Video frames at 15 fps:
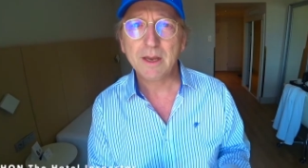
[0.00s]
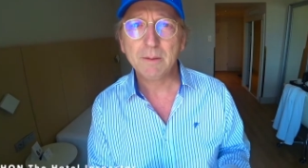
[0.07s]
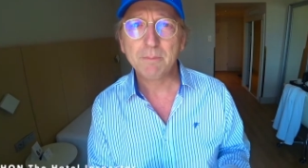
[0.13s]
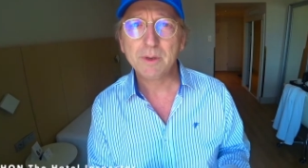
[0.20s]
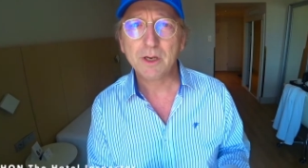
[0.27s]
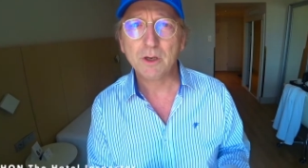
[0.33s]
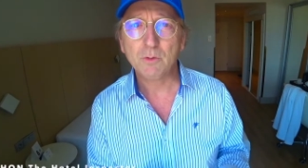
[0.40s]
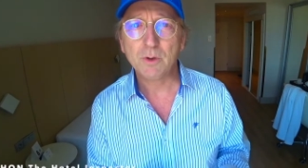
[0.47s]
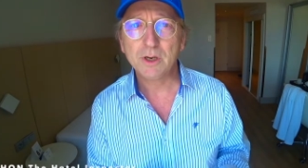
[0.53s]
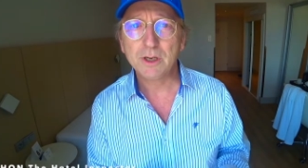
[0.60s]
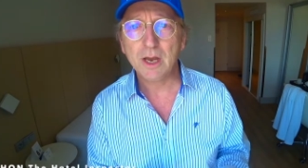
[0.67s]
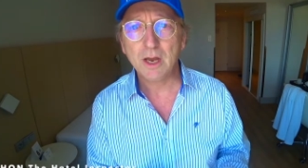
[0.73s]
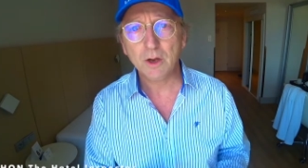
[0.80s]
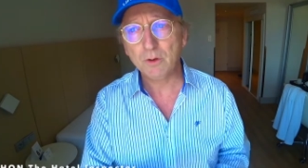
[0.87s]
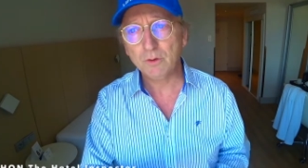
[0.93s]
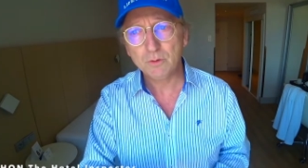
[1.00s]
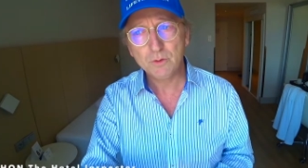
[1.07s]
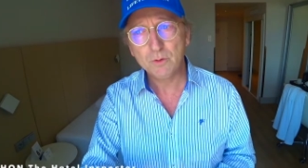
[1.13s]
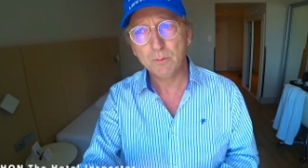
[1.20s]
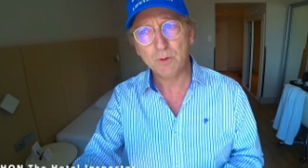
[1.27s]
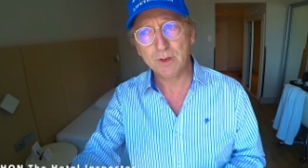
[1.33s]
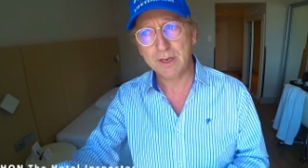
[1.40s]
Because we know
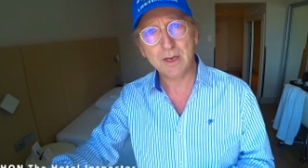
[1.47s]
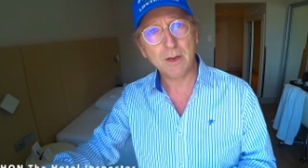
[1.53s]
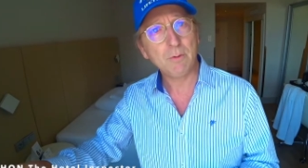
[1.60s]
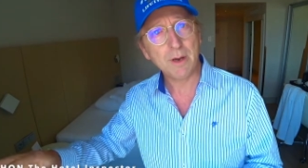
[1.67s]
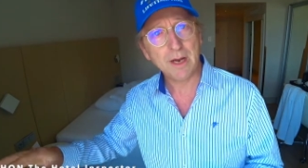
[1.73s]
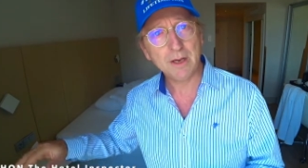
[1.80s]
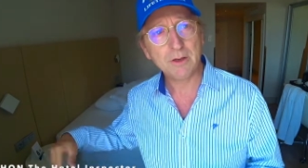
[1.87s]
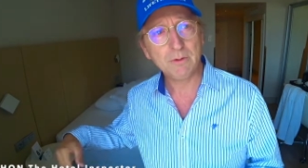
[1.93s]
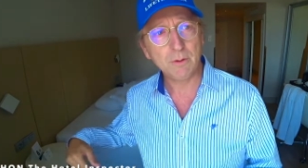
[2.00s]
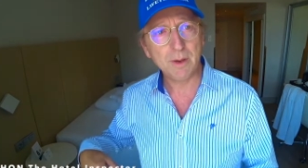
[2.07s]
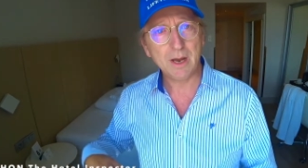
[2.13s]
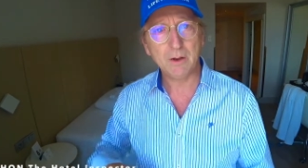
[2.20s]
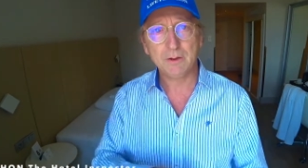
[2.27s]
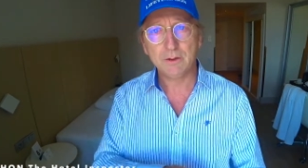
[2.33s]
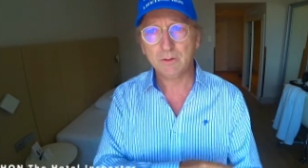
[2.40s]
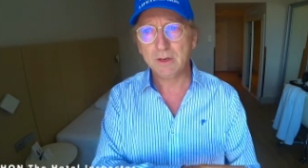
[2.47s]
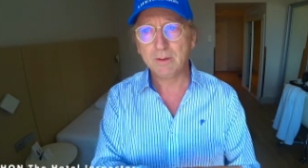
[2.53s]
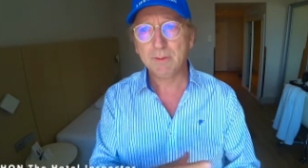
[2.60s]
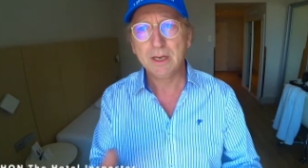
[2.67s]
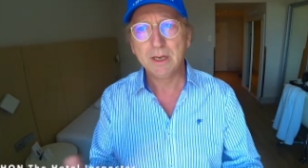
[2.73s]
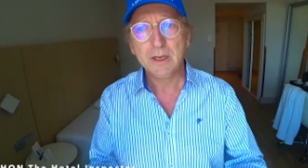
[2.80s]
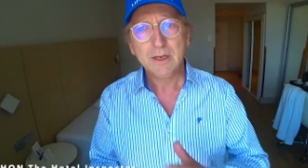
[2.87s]
within a range of about 3
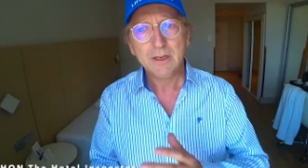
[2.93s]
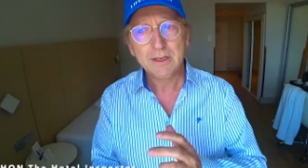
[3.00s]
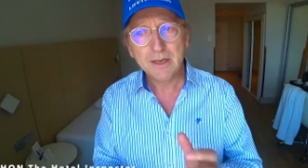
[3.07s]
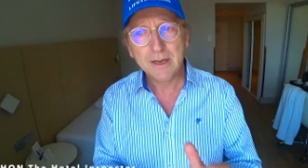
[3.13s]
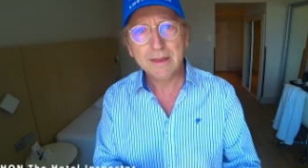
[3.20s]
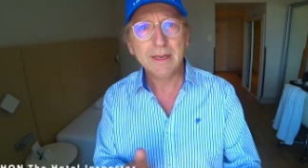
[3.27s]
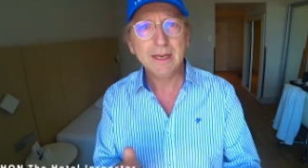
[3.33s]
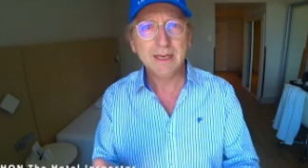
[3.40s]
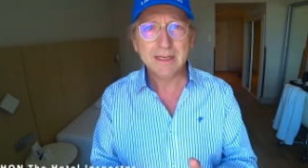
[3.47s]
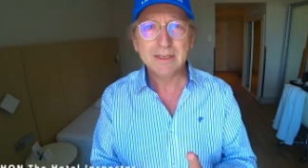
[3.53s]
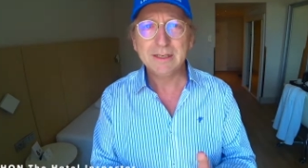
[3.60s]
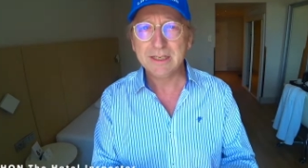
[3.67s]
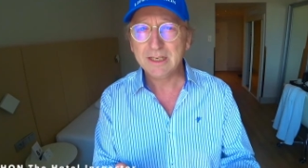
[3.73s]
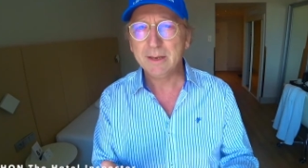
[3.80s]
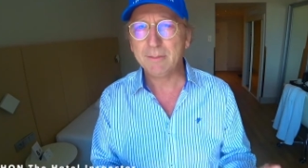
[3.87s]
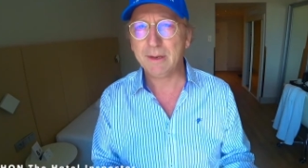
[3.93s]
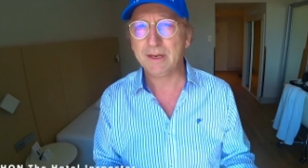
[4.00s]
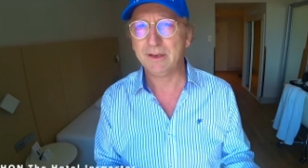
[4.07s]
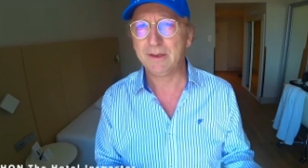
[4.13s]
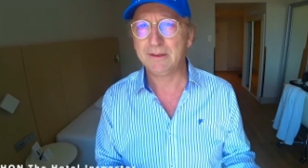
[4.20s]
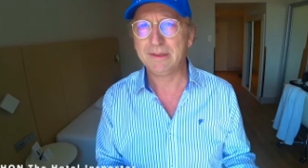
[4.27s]
meters, they can skim it.